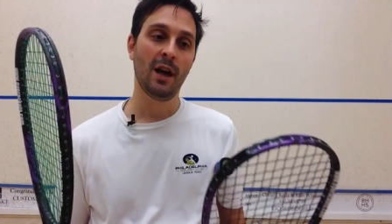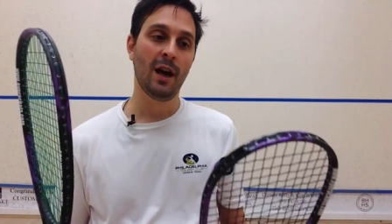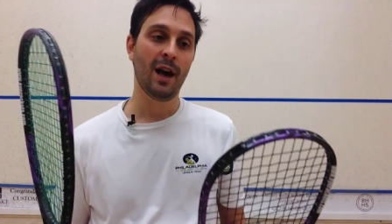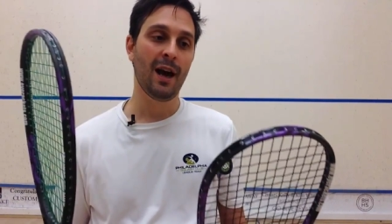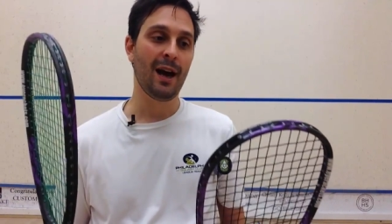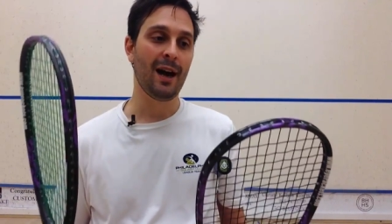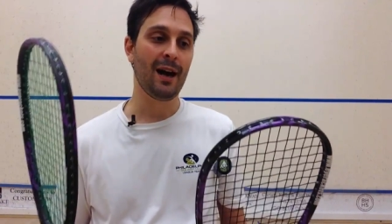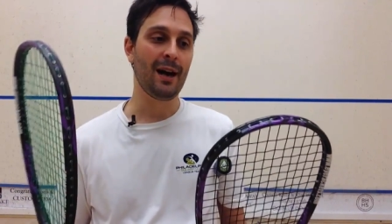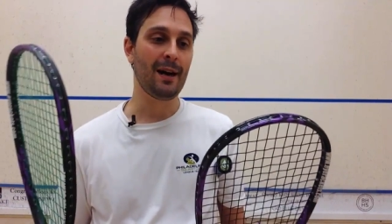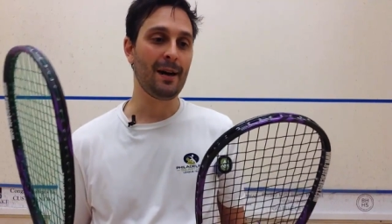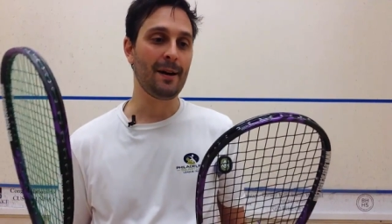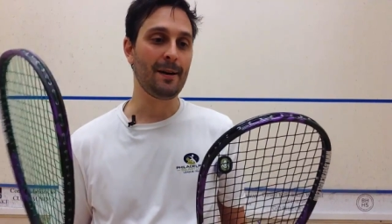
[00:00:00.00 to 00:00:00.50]

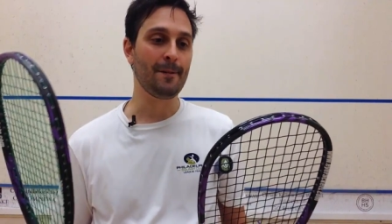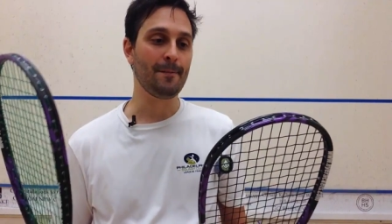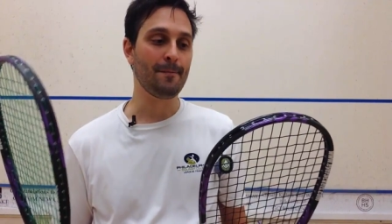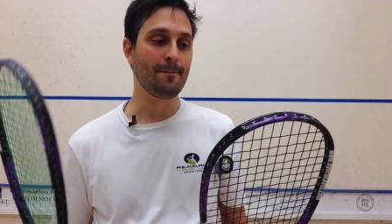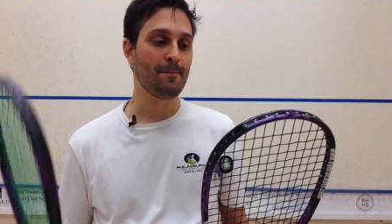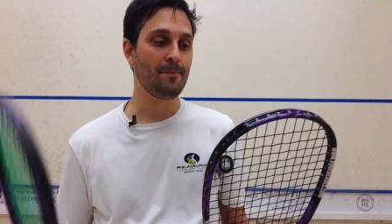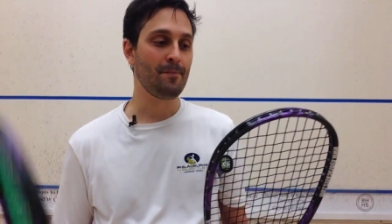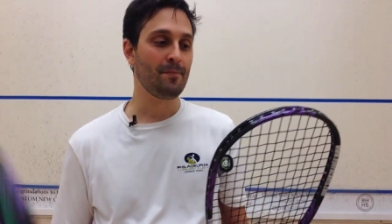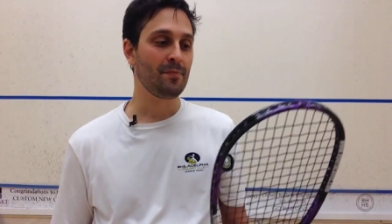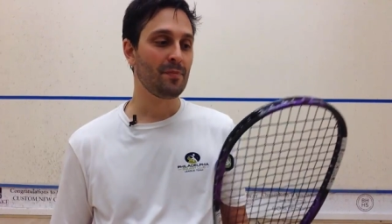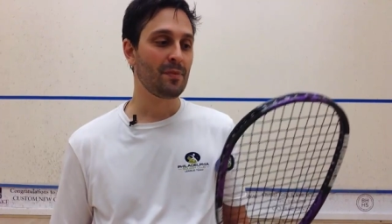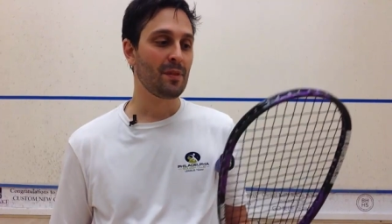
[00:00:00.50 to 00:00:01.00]
Um,
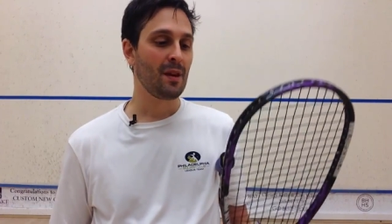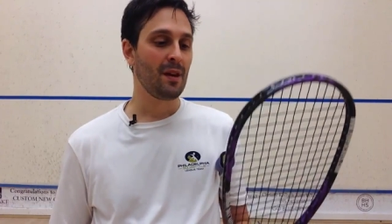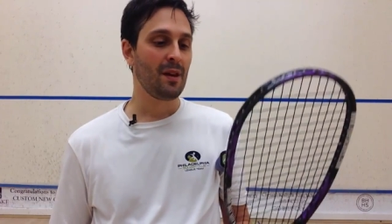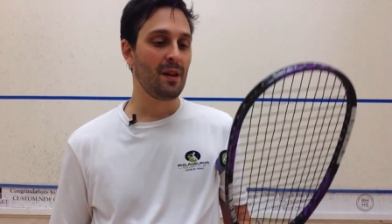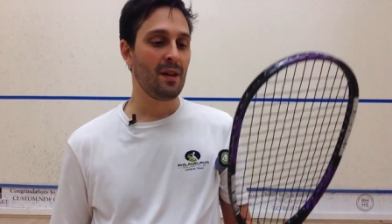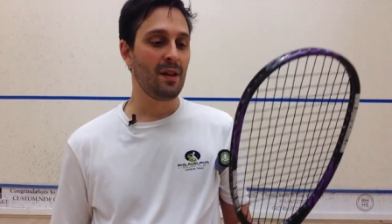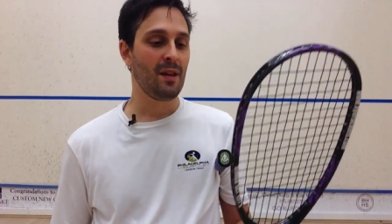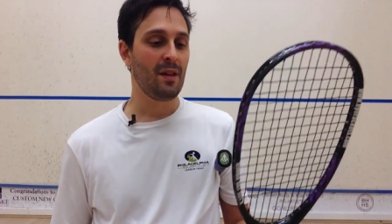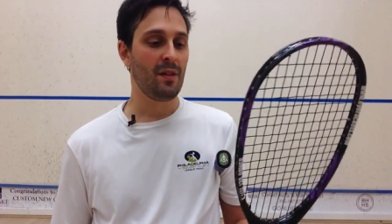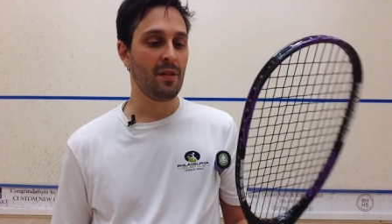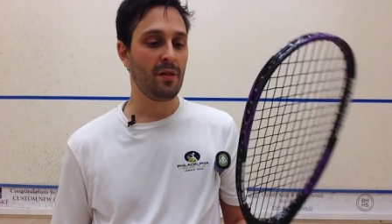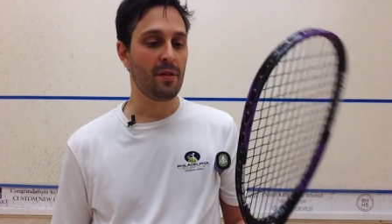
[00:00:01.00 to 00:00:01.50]

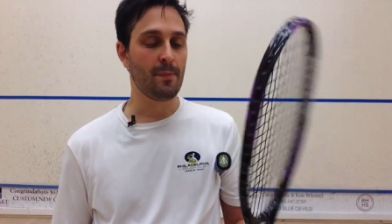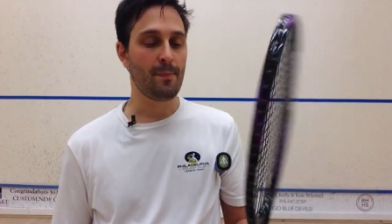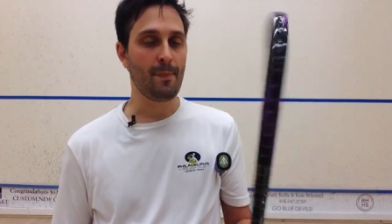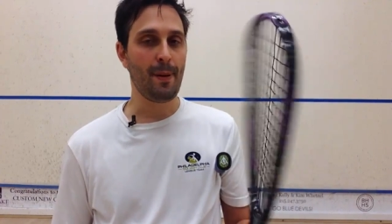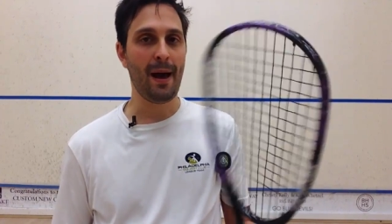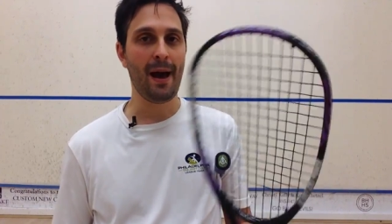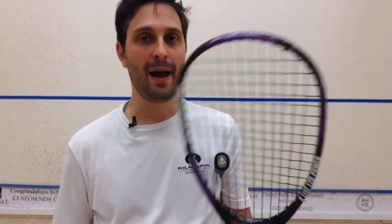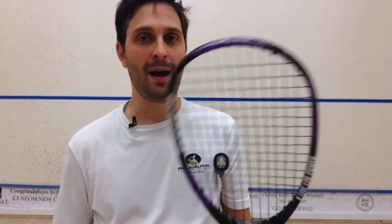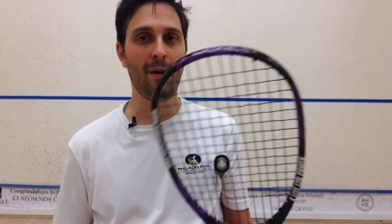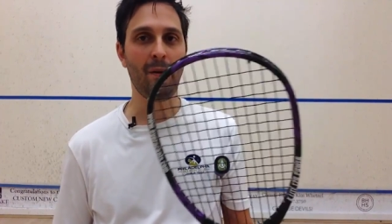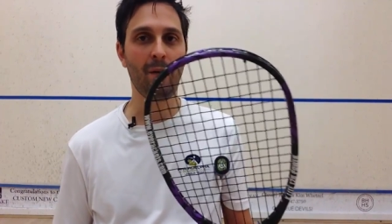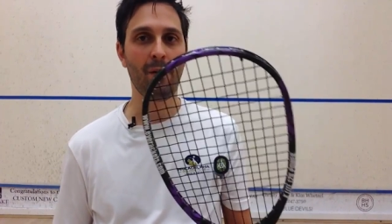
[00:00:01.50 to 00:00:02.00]
the
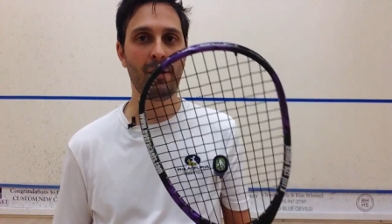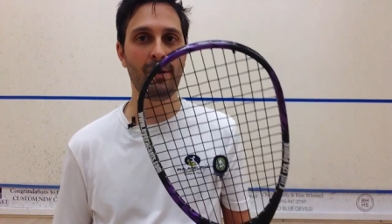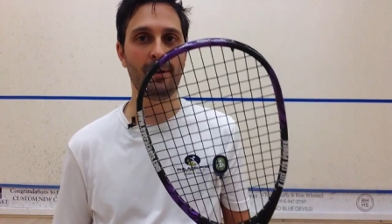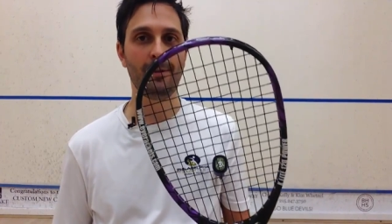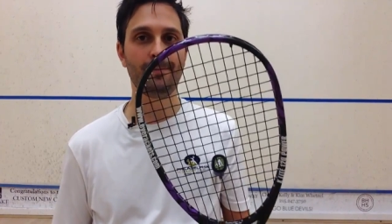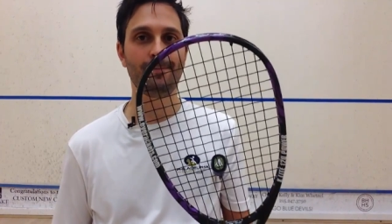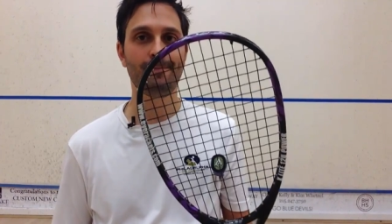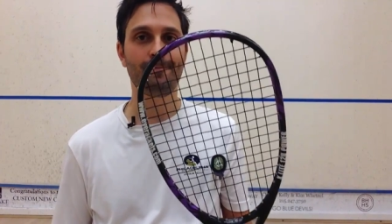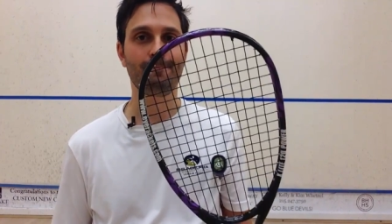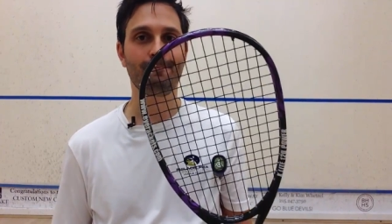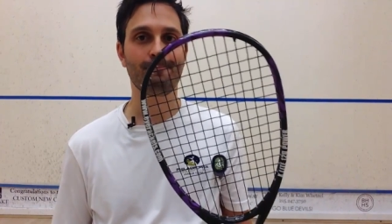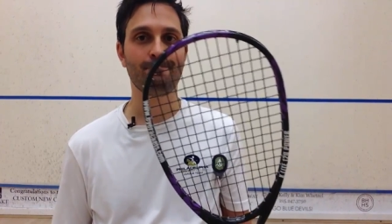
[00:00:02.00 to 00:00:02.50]
power,